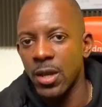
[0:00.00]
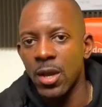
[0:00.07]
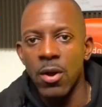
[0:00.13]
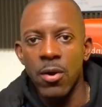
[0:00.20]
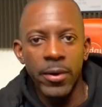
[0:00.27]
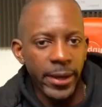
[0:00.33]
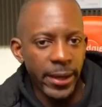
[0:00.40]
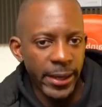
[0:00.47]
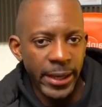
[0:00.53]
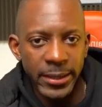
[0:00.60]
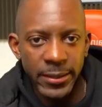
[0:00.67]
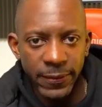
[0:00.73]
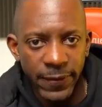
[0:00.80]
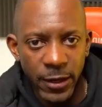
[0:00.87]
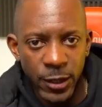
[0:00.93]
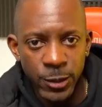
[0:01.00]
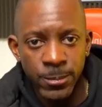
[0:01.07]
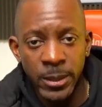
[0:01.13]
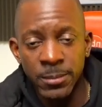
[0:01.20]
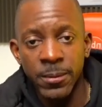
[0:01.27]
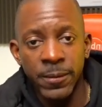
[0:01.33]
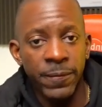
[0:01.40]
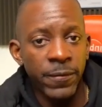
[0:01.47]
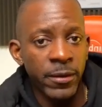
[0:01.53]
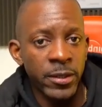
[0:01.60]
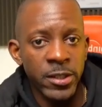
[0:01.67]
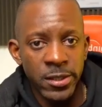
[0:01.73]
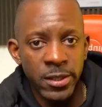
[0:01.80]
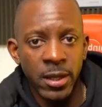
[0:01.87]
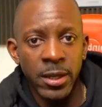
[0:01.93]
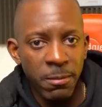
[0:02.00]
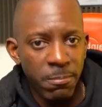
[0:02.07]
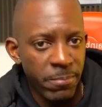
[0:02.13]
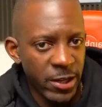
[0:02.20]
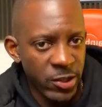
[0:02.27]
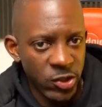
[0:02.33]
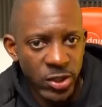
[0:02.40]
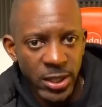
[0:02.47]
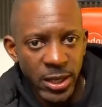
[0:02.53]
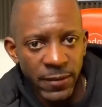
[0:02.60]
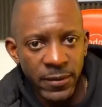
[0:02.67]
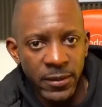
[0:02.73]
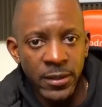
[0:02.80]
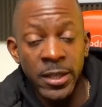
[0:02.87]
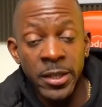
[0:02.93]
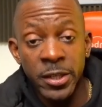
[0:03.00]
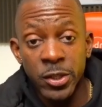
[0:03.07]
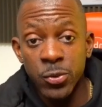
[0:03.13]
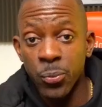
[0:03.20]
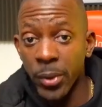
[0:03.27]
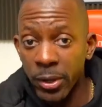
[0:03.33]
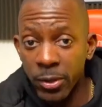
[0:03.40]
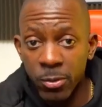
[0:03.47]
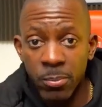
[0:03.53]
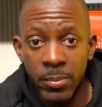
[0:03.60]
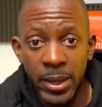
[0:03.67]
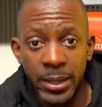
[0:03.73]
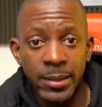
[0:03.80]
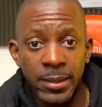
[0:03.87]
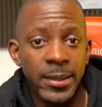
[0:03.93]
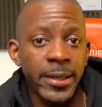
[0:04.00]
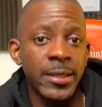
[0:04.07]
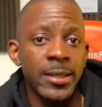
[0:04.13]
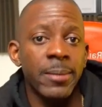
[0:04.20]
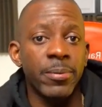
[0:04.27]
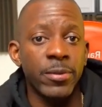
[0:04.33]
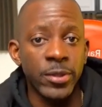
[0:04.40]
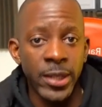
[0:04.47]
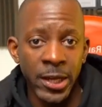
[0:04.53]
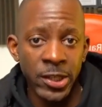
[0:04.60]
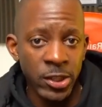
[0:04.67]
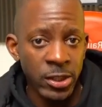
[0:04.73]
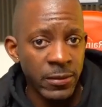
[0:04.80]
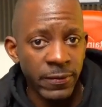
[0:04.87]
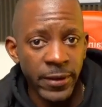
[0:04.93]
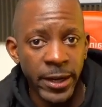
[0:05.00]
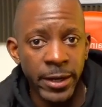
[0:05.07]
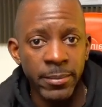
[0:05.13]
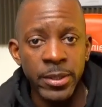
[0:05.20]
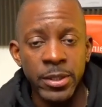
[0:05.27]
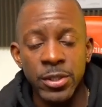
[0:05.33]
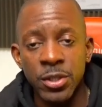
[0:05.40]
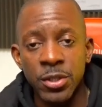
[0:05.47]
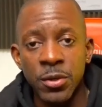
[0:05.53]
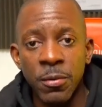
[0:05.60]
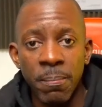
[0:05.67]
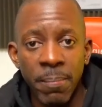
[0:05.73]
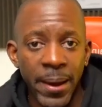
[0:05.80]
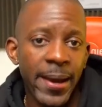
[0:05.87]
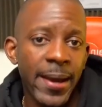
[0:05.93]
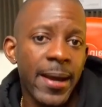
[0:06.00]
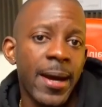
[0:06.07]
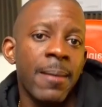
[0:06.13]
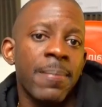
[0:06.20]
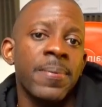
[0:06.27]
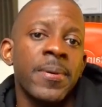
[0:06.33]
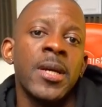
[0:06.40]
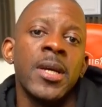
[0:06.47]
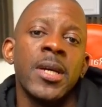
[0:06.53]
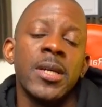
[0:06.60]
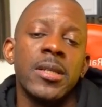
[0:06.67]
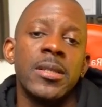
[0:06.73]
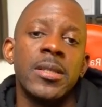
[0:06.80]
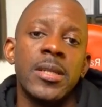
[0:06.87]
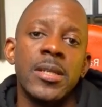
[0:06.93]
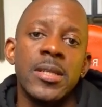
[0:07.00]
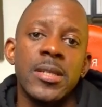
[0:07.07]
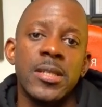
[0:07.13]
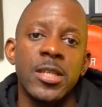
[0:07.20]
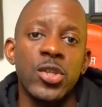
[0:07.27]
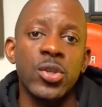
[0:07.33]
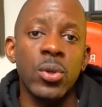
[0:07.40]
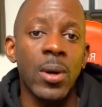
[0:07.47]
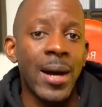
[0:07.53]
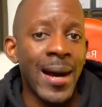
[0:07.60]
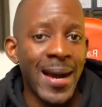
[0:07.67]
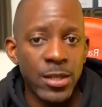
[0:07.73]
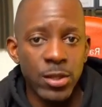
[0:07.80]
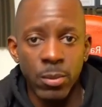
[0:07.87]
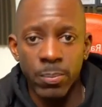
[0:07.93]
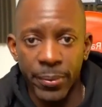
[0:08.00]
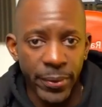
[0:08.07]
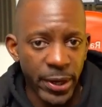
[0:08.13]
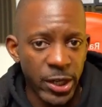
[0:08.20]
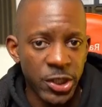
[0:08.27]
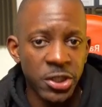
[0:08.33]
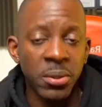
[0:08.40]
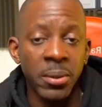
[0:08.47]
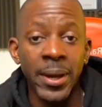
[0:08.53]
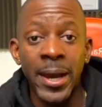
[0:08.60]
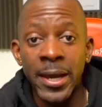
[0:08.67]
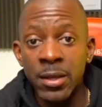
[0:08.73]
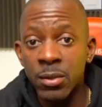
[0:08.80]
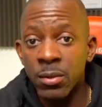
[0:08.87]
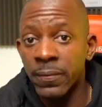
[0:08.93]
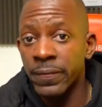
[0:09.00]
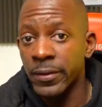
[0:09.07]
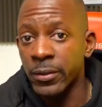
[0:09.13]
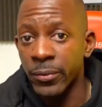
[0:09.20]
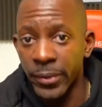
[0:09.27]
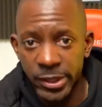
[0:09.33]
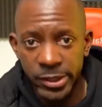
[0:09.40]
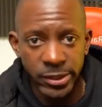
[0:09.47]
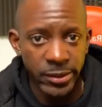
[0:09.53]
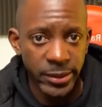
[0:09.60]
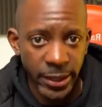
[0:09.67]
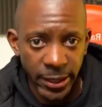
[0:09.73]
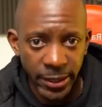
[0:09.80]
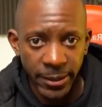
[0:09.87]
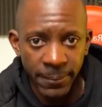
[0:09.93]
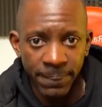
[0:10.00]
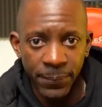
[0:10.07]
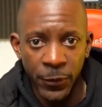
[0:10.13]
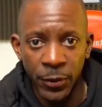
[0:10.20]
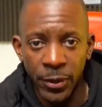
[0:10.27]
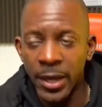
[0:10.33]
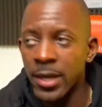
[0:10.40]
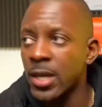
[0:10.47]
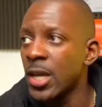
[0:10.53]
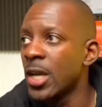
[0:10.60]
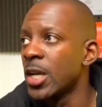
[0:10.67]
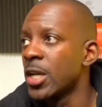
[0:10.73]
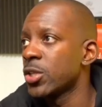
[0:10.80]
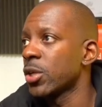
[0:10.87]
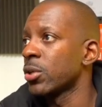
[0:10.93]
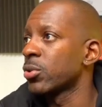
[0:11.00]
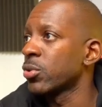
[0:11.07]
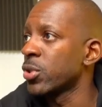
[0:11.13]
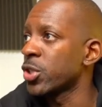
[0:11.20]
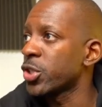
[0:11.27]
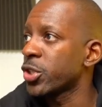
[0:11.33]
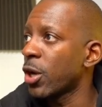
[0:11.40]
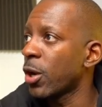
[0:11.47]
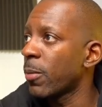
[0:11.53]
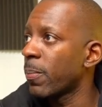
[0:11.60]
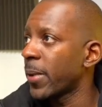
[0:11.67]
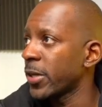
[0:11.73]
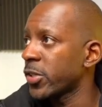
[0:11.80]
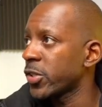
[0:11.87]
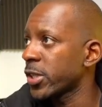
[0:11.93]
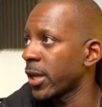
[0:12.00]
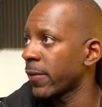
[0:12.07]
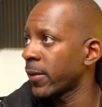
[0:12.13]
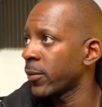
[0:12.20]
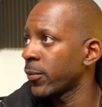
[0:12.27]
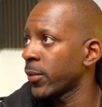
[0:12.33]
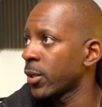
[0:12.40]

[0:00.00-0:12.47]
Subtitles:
Okay, I got the files, but before installing patch 7, it is recommended that in a production environment you back up the CISCO ISE operational and configuration data. Okay, so to install patch 7, we go